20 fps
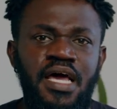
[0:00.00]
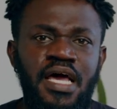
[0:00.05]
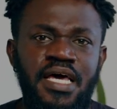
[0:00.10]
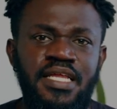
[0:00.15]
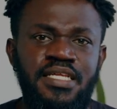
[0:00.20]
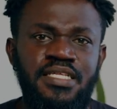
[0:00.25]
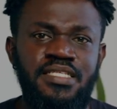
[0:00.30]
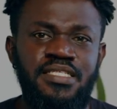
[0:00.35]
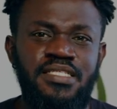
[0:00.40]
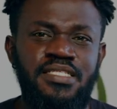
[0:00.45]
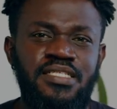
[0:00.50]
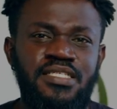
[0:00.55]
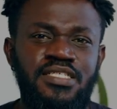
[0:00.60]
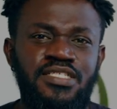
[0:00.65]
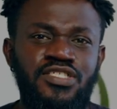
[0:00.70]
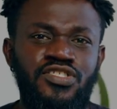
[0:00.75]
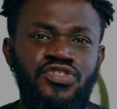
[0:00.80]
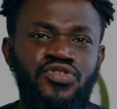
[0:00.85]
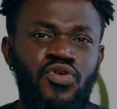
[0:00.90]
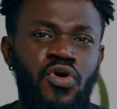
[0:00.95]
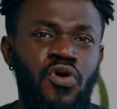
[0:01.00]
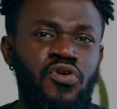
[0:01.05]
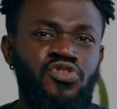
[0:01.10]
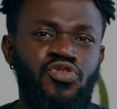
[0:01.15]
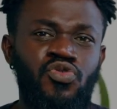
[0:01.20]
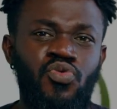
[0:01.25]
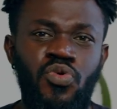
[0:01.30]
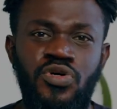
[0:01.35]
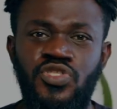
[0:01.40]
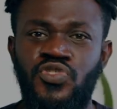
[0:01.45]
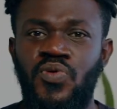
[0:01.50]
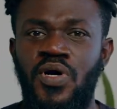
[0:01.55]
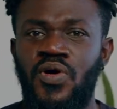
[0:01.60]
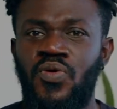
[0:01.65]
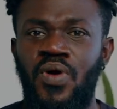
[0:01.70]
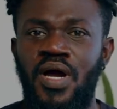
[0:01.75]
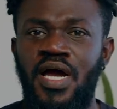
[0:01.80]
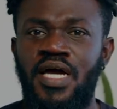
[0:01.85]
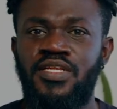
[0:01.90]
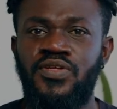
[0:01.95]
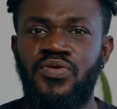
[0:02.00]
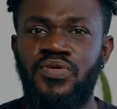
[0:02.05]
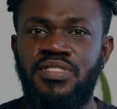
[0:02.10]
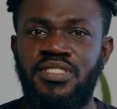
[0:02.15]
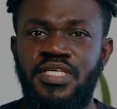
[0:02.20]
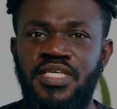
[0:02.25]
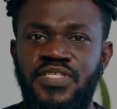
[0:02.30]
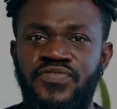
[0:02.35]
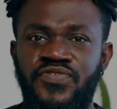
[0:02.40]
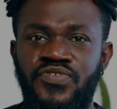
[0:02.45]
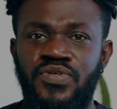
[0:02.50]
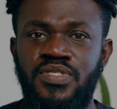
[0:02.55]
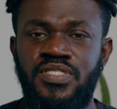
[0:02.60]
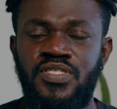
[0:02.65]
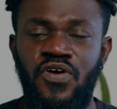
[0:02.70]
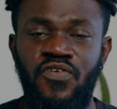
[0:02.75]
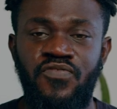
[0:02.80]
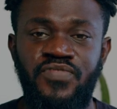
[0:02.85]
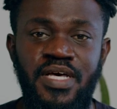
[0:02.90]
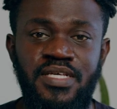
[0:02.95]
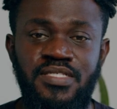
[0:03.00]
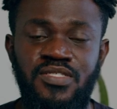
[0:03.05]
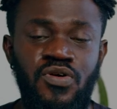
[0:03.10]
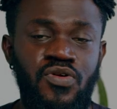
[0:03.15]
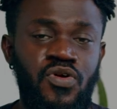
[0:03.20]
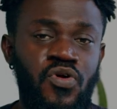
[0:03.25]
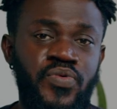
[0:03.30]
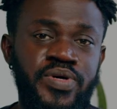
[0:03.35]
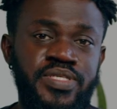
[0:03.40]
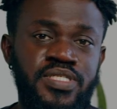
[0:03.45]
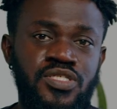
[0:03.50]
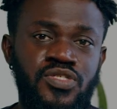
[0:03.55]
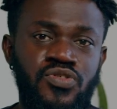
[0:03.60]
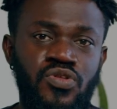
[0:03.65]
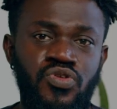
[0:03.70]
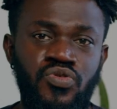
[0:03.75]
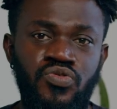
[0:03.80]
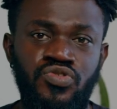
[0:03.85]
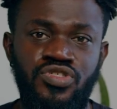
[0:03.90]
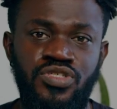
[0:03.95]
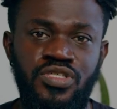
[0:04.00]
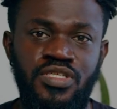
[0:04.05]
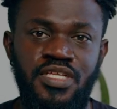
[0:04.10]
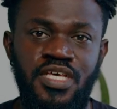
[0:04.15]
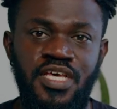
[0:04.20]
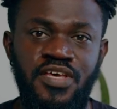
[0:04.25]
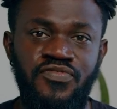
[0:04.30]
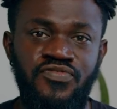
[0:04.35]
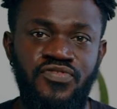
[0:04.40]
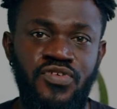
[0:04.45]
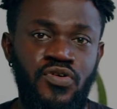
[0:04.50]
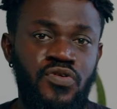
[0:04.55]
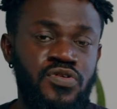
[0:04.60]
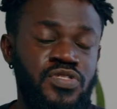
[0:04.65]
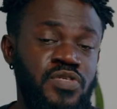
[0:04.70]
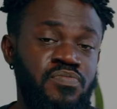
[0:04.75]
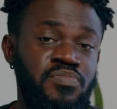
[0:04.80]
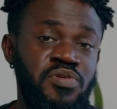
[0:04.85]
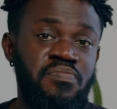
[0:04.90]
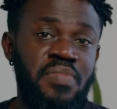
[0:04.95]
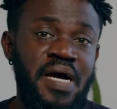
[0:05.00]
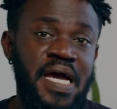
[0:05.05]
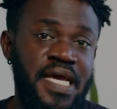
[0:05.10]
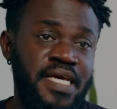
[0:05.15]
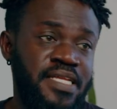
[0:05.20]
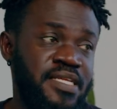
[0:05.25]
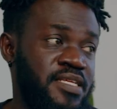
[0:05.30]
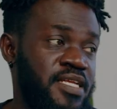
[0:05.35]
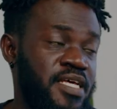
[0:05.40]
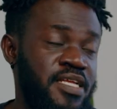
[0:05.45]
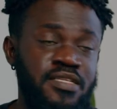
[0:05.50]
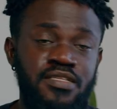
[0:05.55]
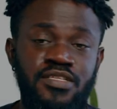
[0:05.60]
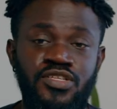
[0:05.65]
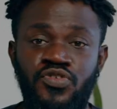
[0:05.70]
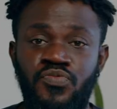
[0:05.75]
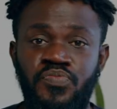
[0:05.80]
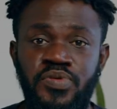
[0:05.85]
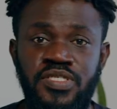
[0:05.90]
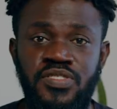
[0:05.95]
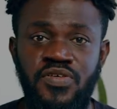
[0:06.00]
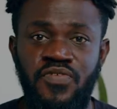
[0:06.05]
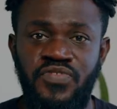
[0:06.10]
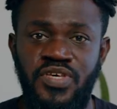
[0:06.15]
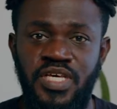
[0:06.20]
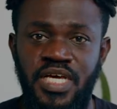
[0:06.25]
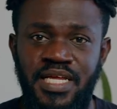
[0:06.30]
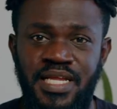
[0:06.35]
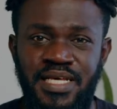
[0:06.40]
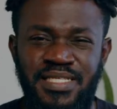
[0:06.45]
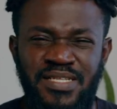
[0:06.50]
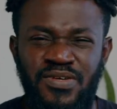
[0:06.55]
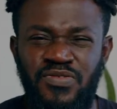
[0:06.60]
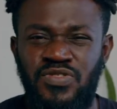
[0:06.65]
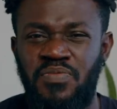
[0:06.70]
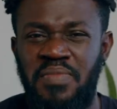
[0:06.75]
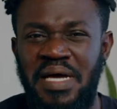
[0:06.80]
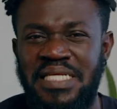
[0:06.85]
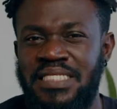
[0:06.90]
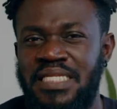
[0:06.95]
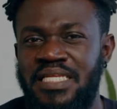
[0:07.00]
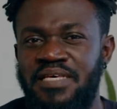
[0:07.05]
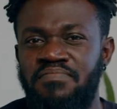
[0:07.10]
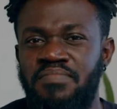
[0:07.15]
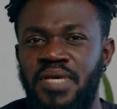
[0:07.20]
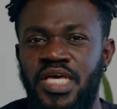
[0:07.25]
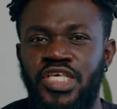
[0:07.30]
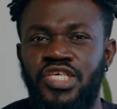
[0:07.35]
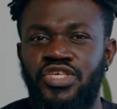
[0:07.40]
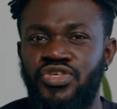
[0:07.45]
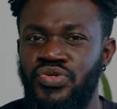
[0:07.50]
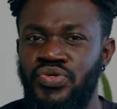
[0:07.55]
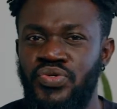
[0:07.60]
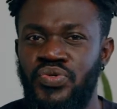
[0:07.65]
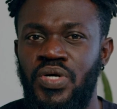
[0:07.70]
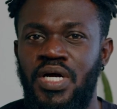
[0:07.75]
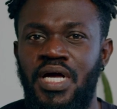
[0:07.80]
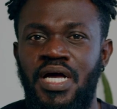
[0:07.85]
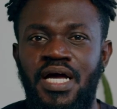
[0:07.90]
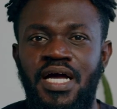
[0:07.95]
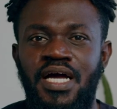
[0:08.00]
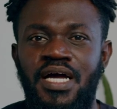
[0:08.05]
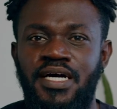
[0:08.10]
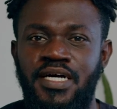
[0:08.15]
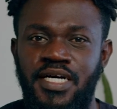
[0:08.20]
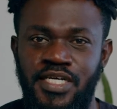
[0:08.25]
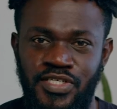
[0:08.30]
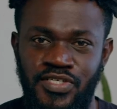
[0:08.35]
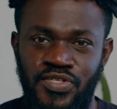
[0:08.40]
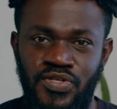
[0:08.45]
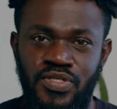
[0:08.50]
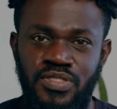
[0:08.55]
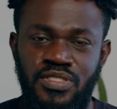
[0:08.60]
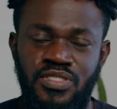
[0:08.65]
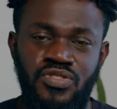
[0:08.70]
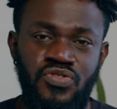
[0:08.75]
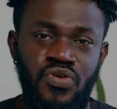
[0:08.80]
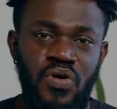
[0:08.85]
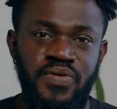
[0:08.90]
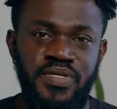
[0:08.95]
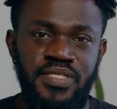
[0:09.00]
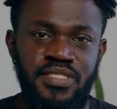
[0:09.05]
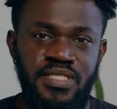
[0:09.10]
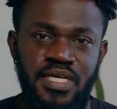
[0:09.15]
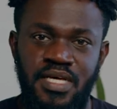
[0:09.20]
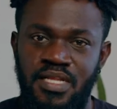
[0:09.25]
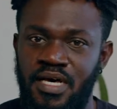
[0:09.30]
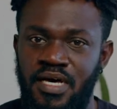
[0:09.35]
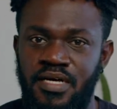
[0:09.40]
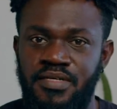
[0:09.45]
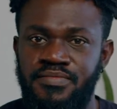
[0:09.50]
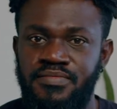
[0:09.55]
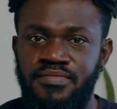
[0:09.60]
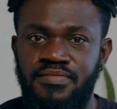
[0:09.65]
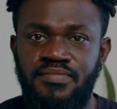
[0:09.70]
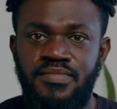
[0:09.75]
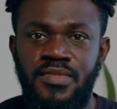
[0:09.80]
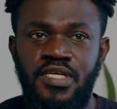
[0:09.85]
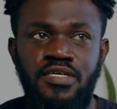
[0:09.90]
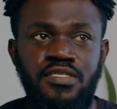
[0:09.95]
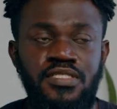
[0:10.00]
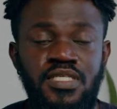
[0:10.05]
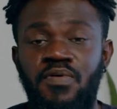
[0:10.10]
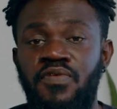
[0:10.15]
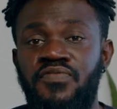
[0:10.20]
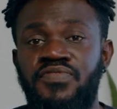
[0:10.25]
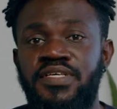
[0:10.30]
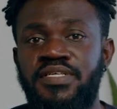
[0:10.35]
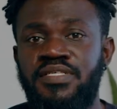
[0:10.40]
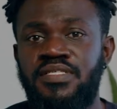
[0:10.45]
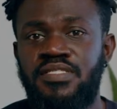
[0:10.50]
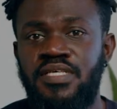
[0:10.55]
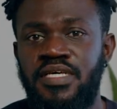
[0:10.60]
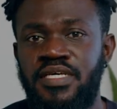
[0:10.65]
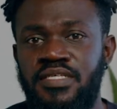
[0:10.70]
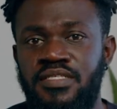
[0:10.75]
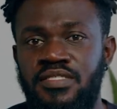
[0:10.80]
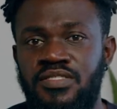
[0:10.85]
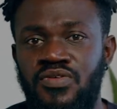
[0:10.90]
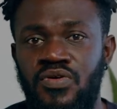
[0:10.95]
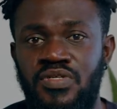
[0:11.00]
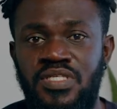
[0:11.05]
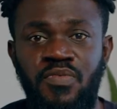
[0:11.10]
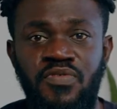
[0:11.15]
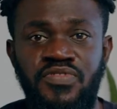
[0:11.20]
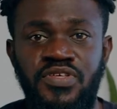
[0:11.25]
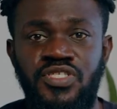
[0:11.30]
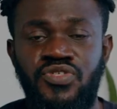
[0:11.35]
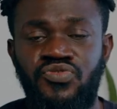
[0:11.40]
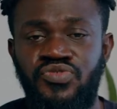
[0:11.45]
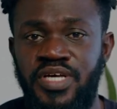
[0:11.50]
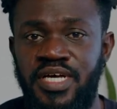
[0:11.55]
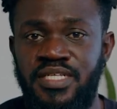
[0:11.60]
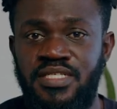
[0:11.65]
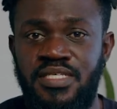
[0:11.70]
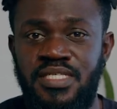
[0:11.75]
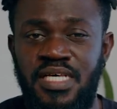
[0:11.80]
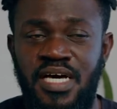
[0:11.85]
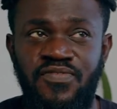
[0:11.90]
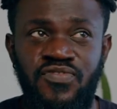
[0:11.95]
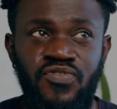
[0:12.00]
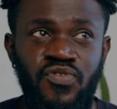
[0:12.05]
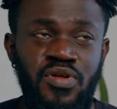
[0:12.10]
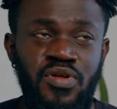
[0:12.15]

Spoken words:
And you also want to acquire those things for yourself. That's not always the solution. If you're going to be buying a new piece of gear, it doesn't automatically make you a good storyteller. Some of these things or some of these creators have